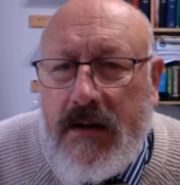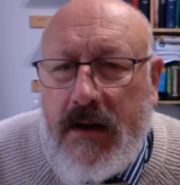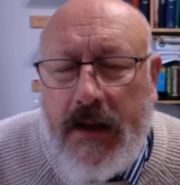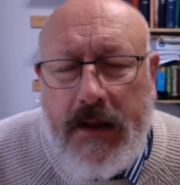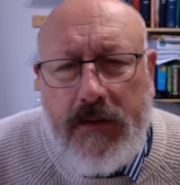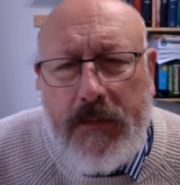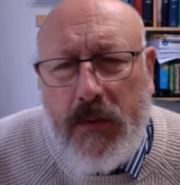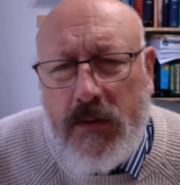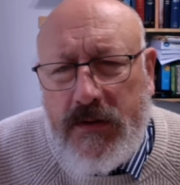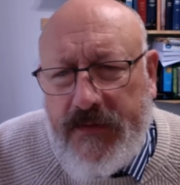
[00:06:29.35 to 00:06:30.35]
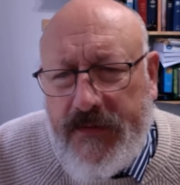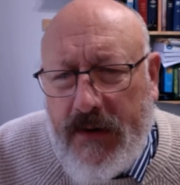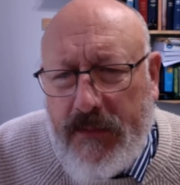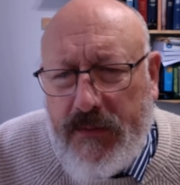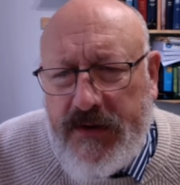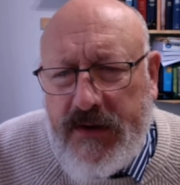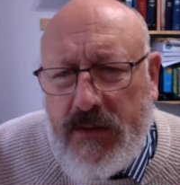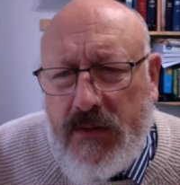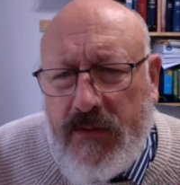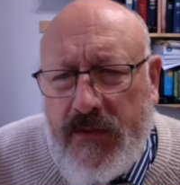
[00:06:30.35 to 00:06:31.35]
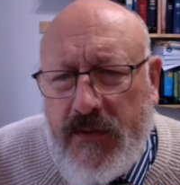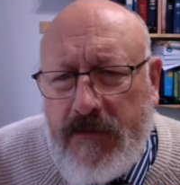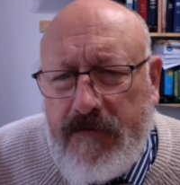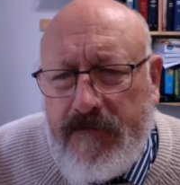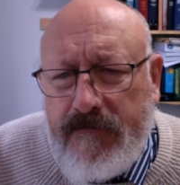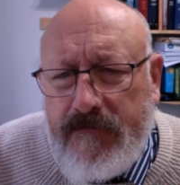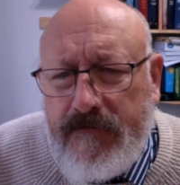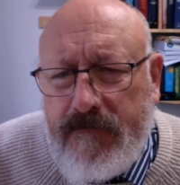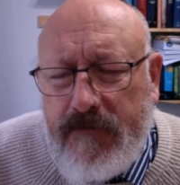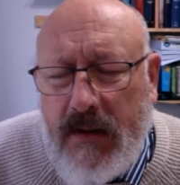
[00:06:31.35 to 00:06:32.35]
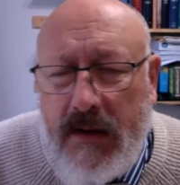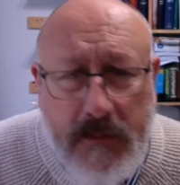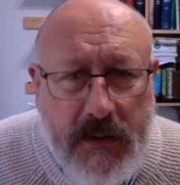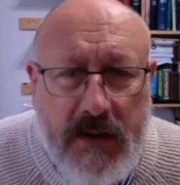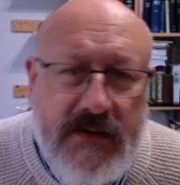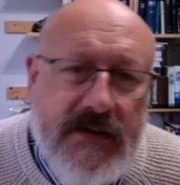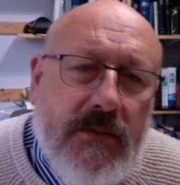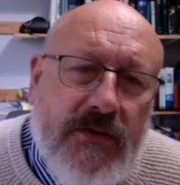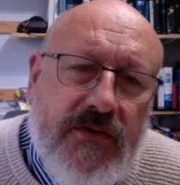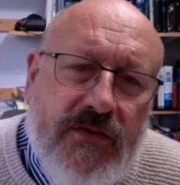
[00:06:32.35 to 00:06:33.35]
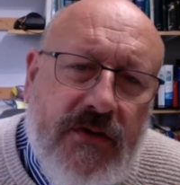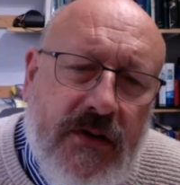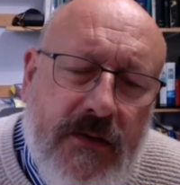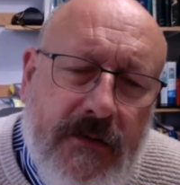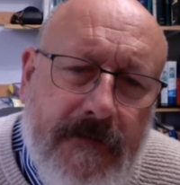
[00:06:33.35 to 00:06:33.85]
And the reporter felt pretty awful, because it was true.